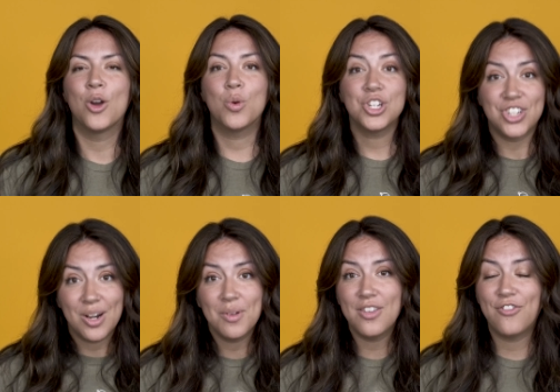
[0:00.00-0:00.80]
or
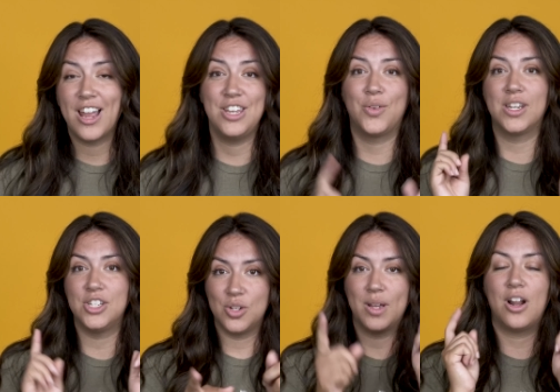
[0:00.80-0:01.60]
share with a friend, you
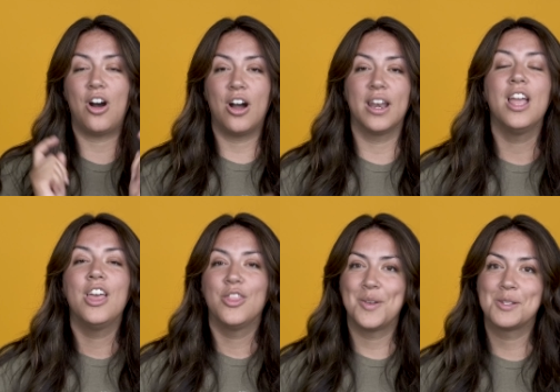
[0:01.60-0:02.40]
can do it on
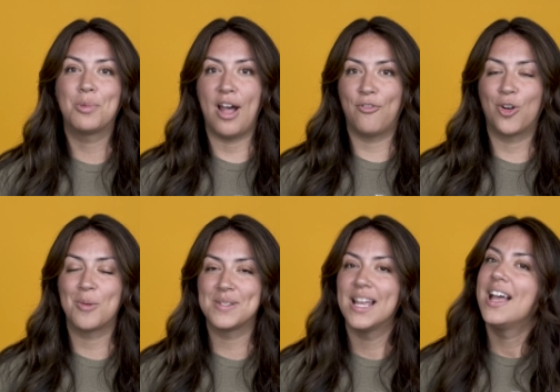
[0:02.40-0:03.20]
those
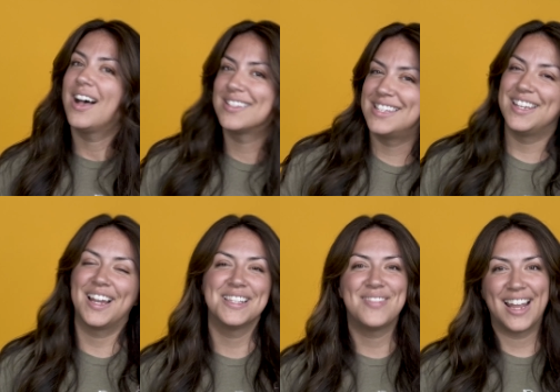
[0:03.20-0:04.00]
platforms. I'll see you
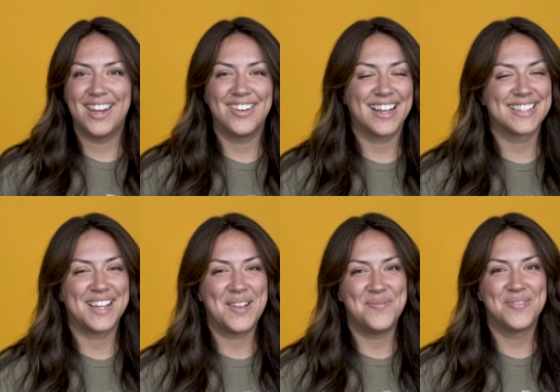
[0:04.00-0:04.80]
guys back here next
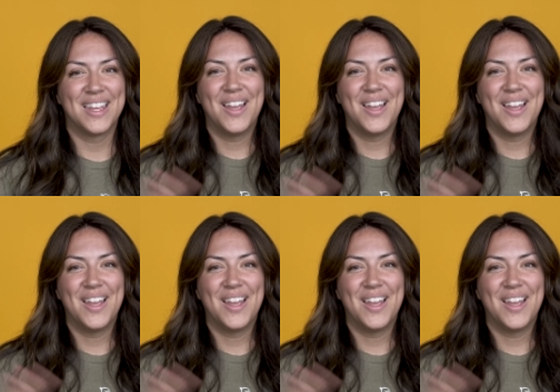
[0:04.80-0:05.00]
time.